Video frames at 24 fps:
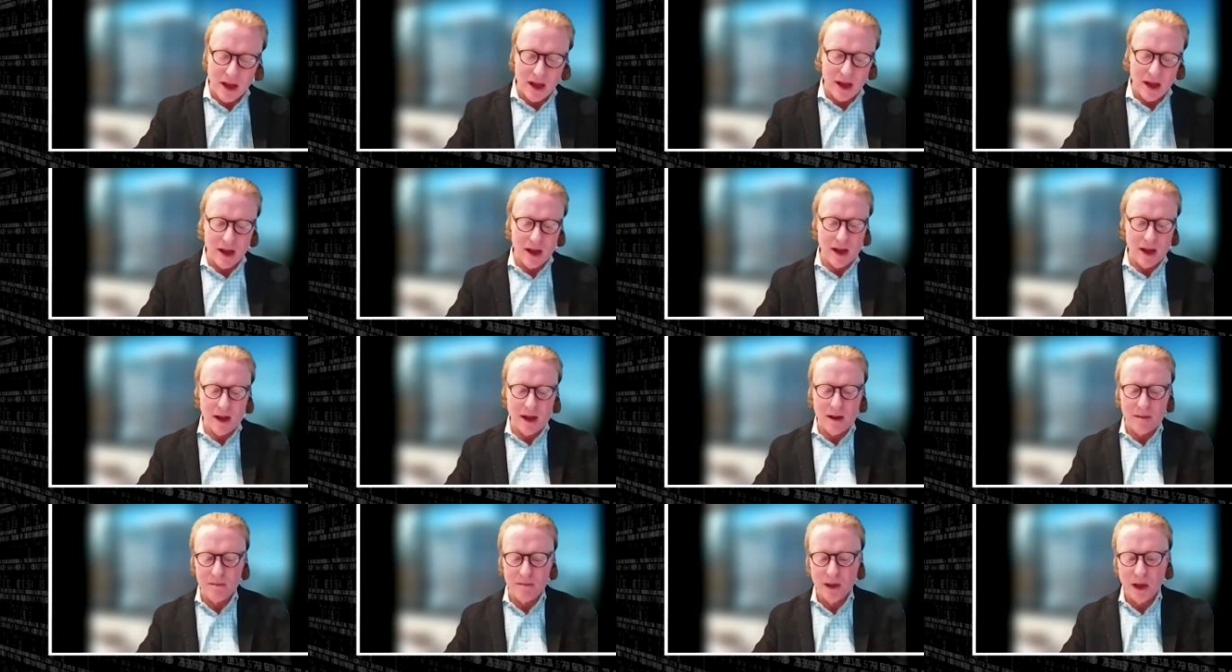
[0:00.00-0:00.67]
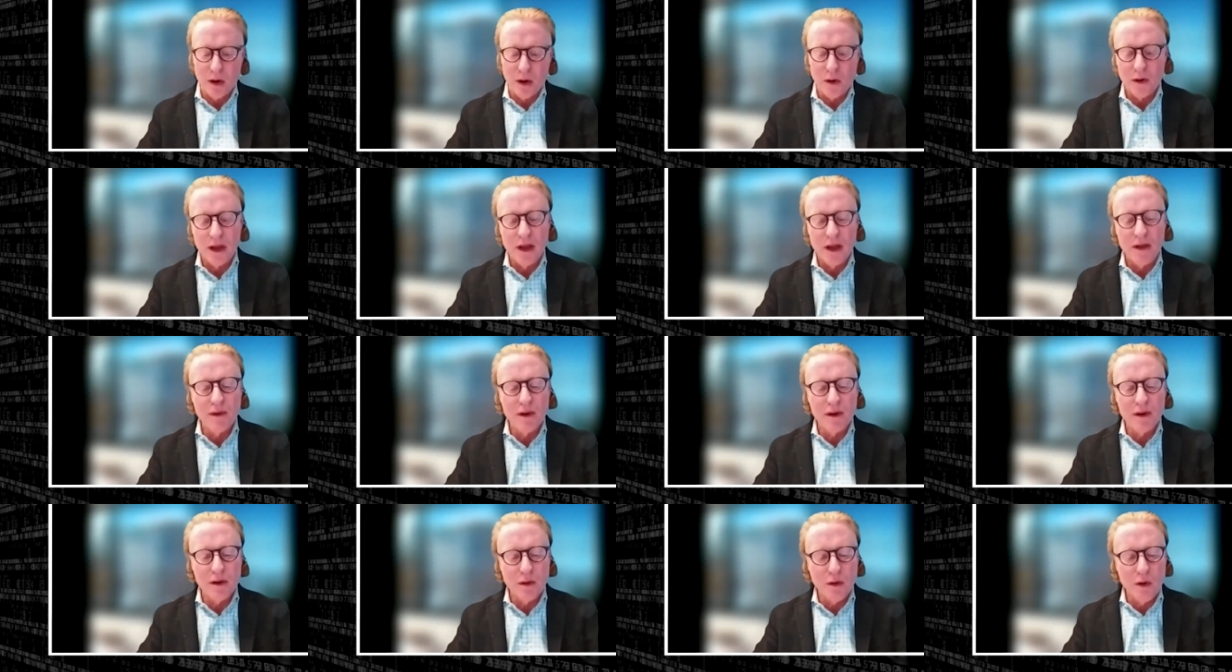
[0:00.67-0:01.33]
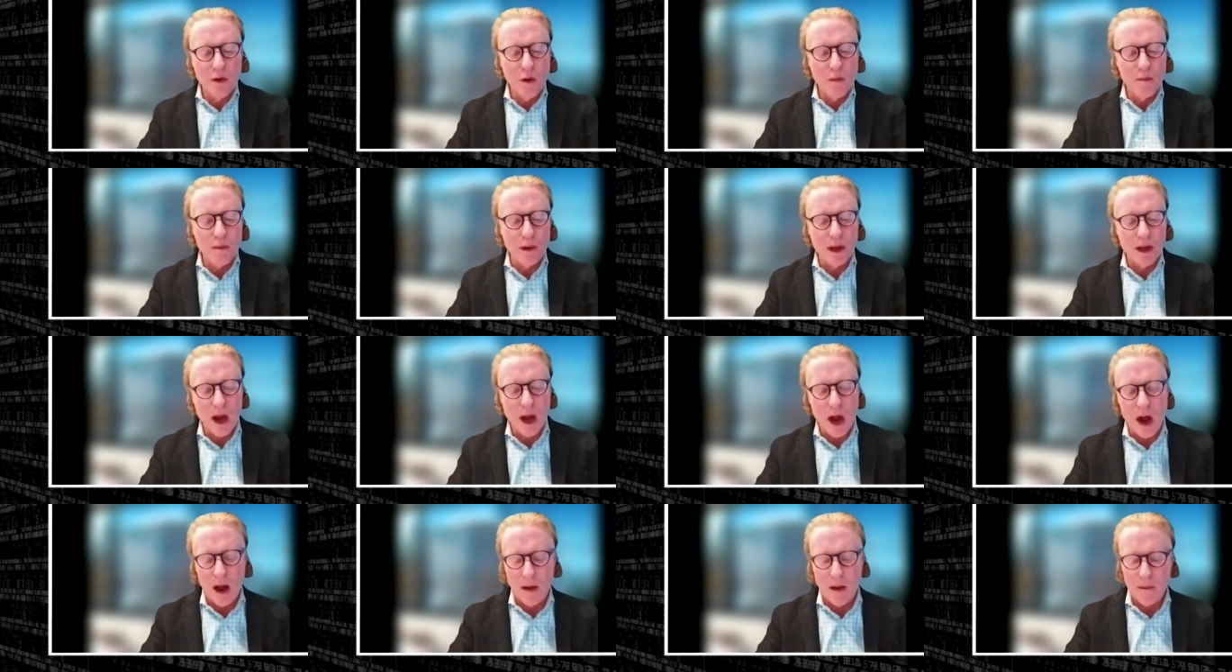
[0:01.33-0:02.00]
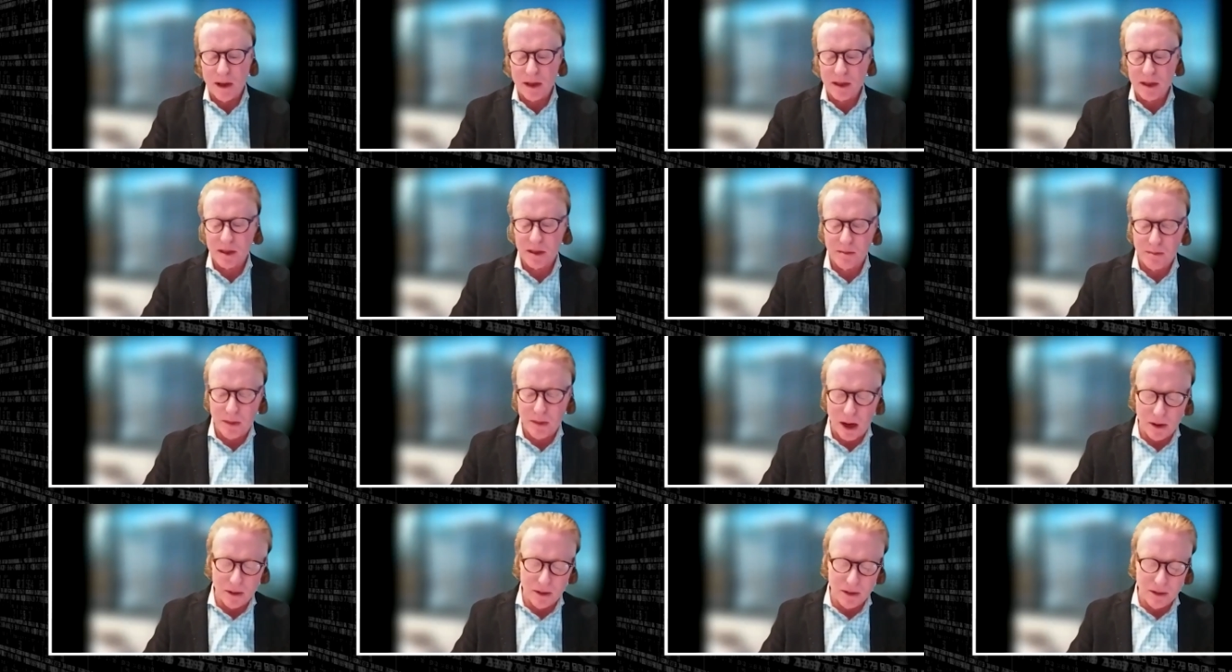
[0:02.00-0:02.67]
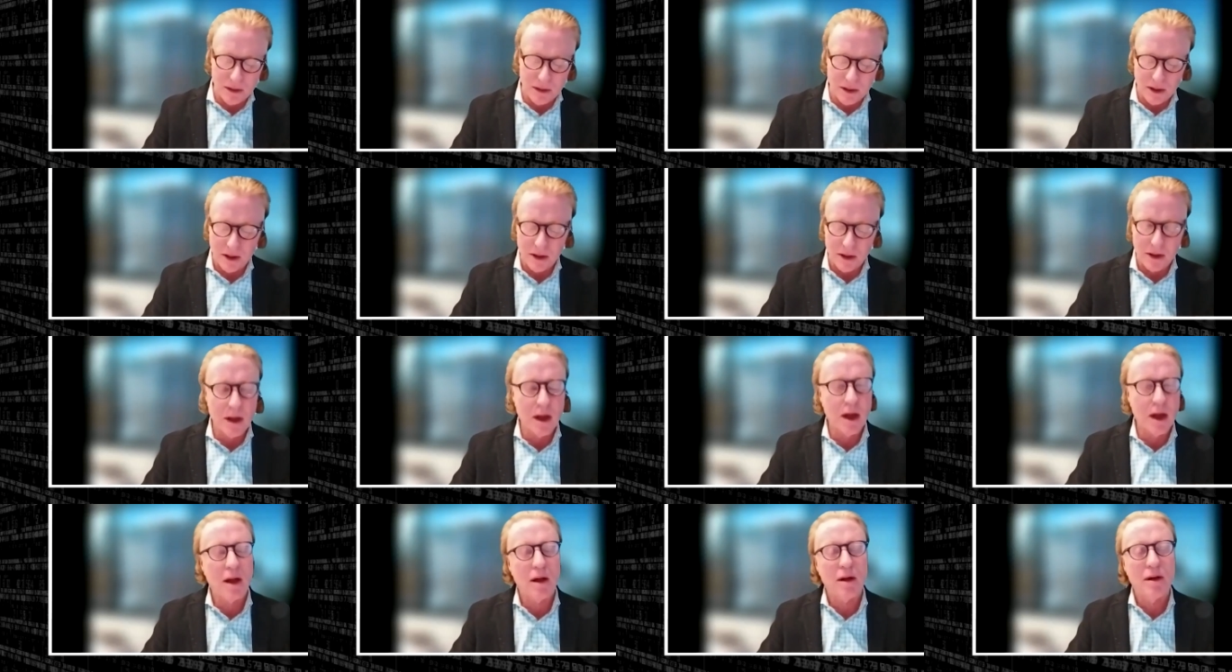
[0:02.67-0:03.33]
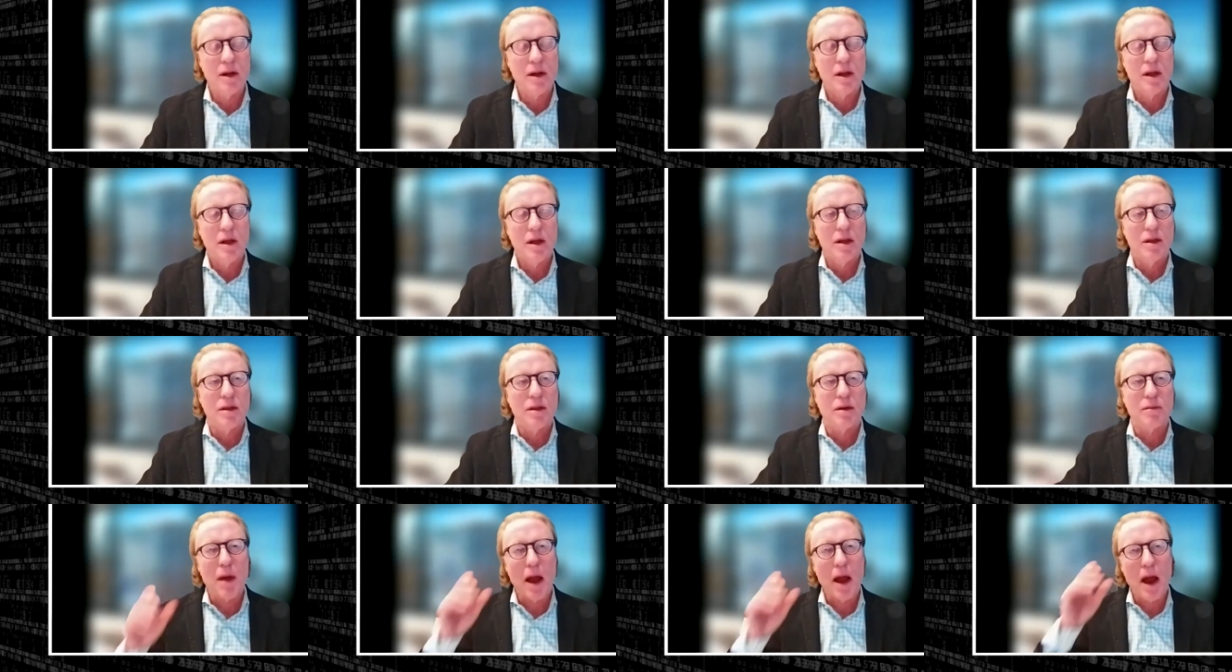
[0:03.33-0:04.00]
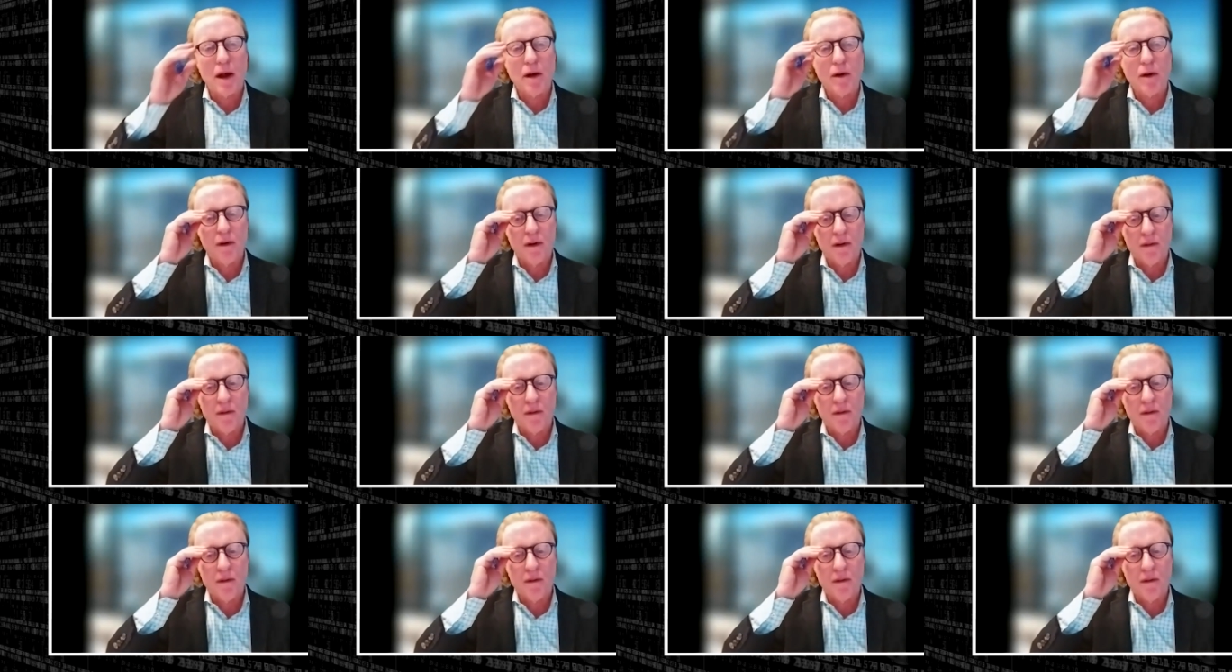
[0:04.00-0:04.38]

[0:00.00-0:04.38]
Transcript: Uh, you know, and even your opening comments about the uh, the macro